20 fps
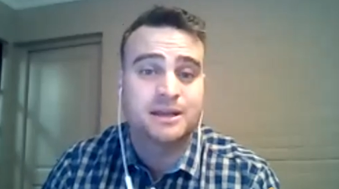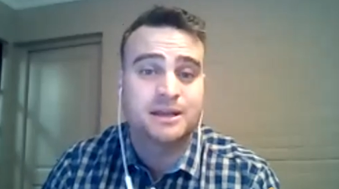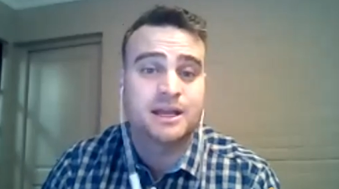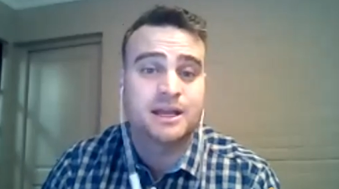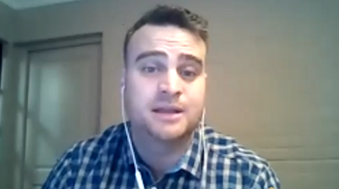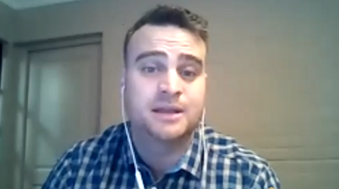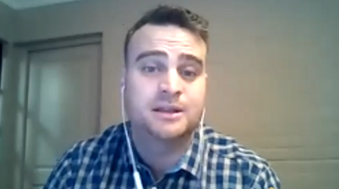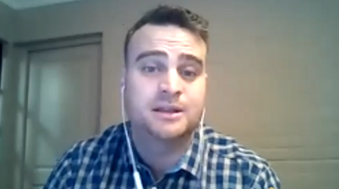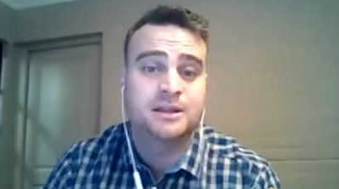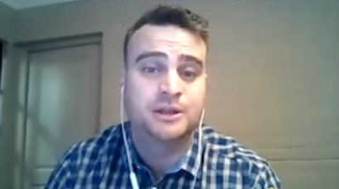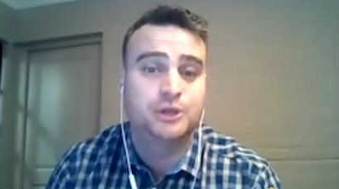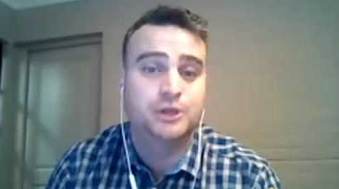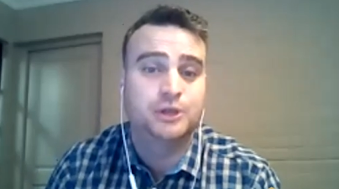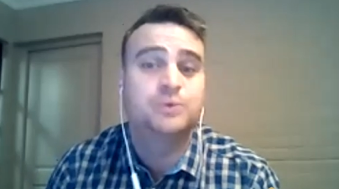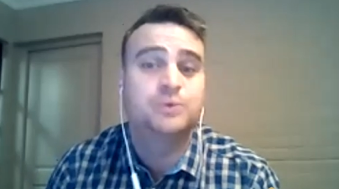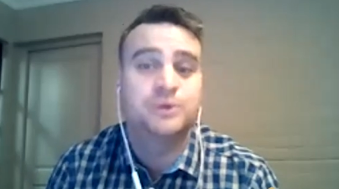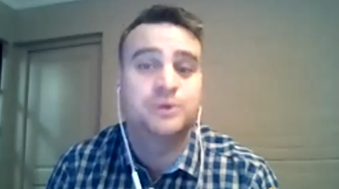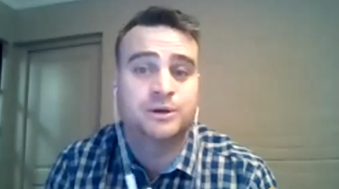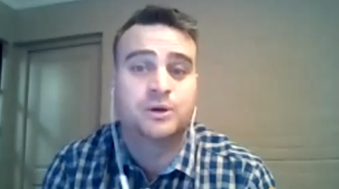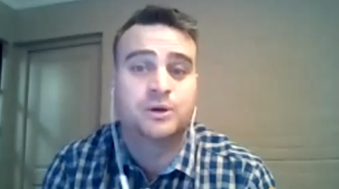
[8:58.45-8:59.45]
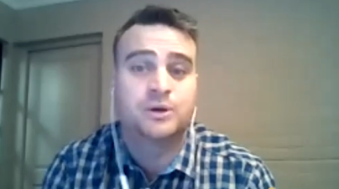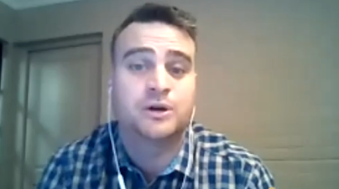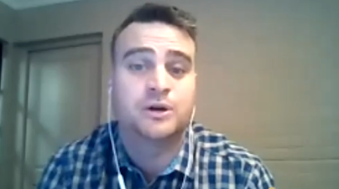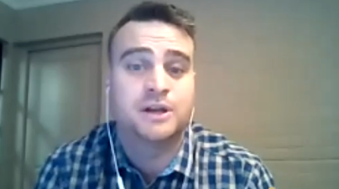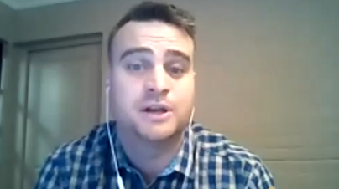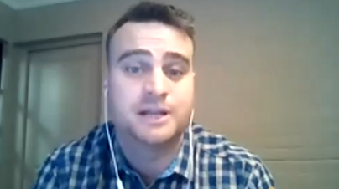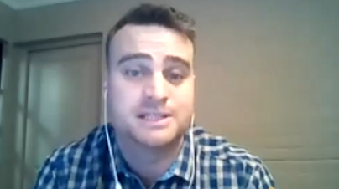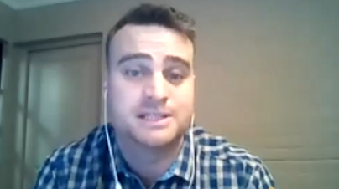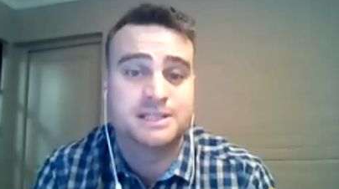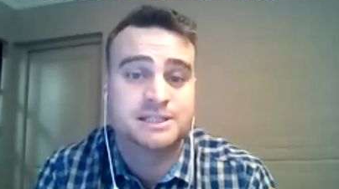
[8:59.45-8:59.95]
And then you were regarded as
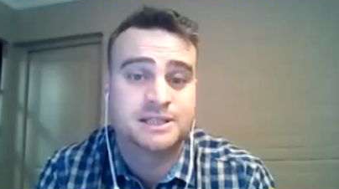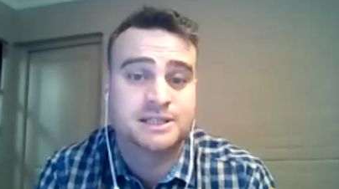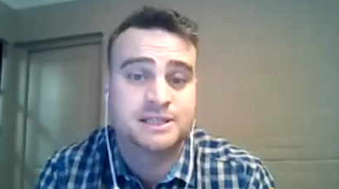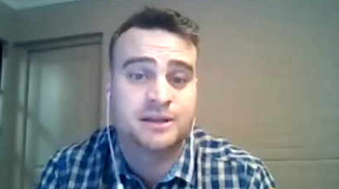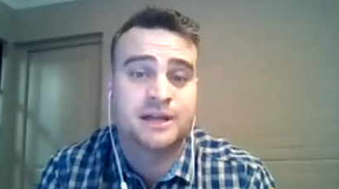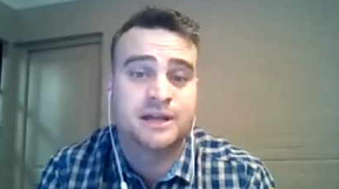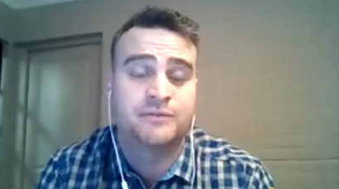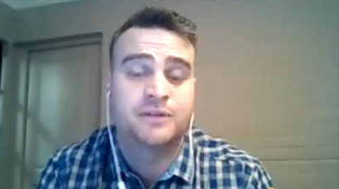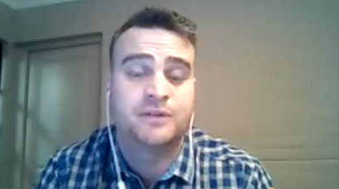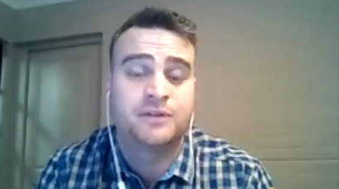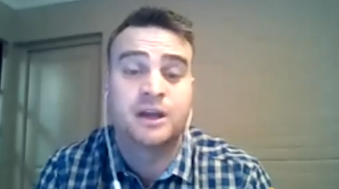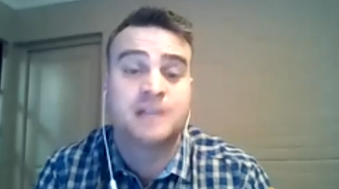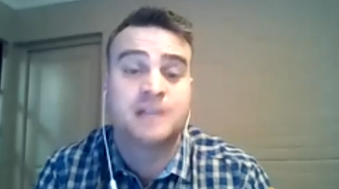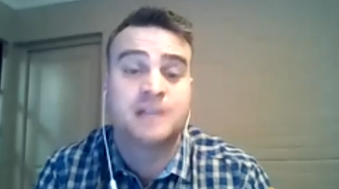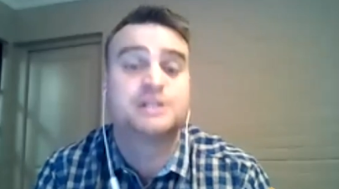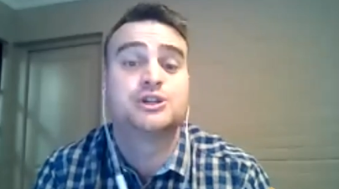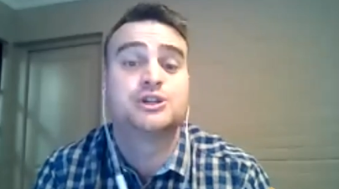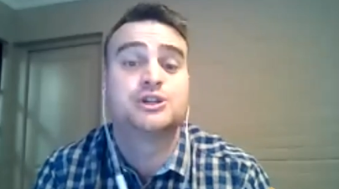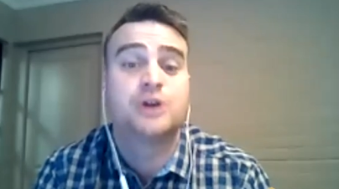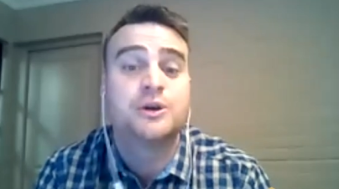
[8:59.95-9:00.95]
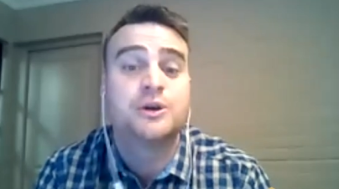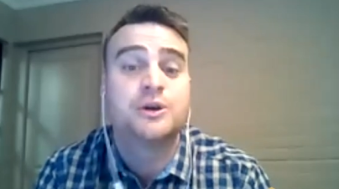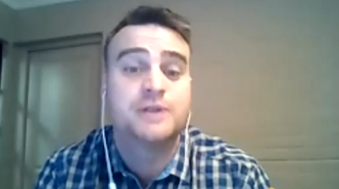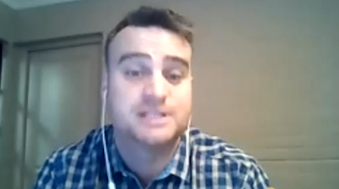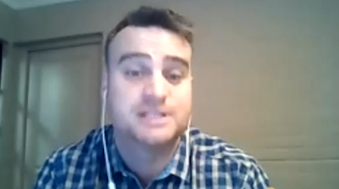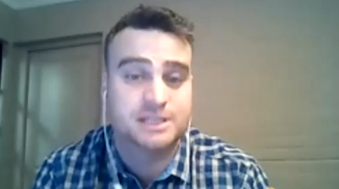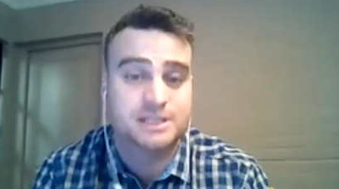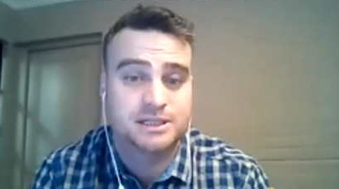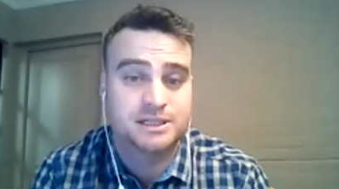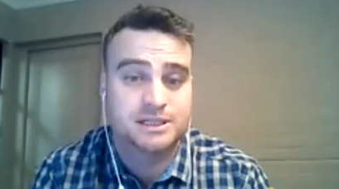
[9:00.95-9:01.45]
a, South Af as a non
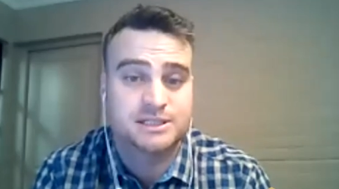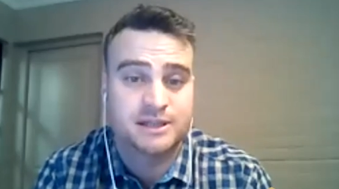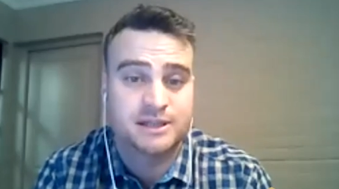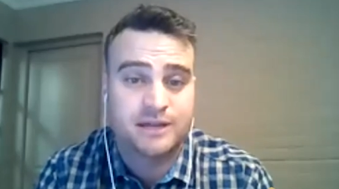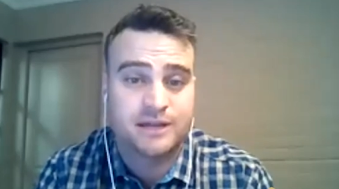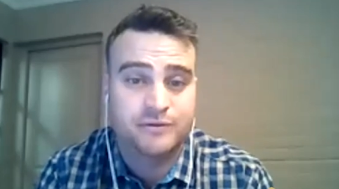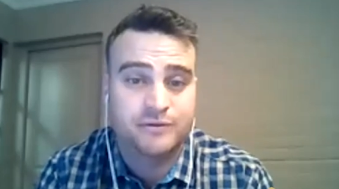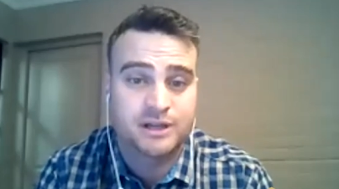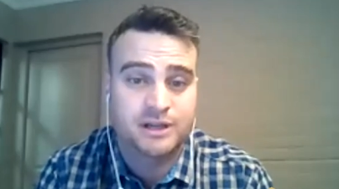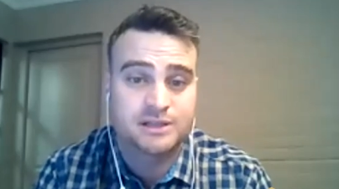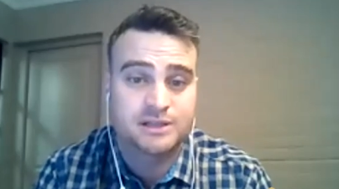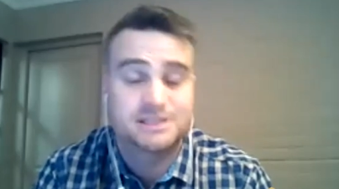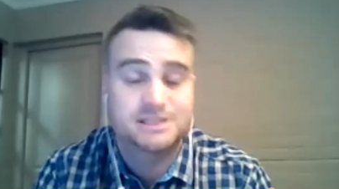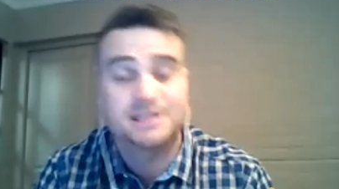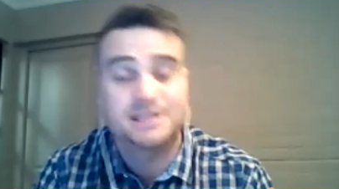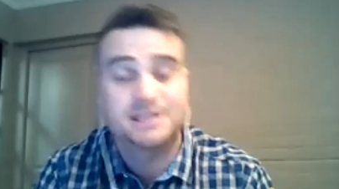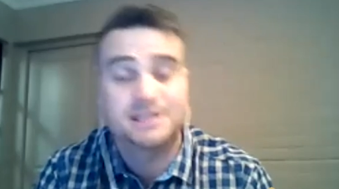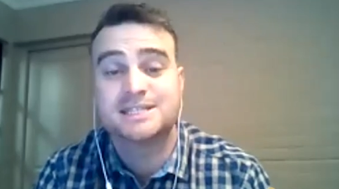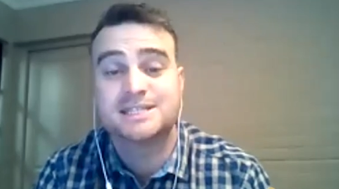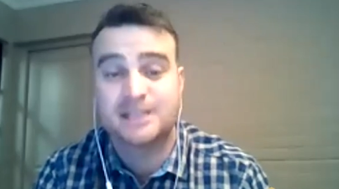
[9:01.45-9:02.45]
resident South African, still a South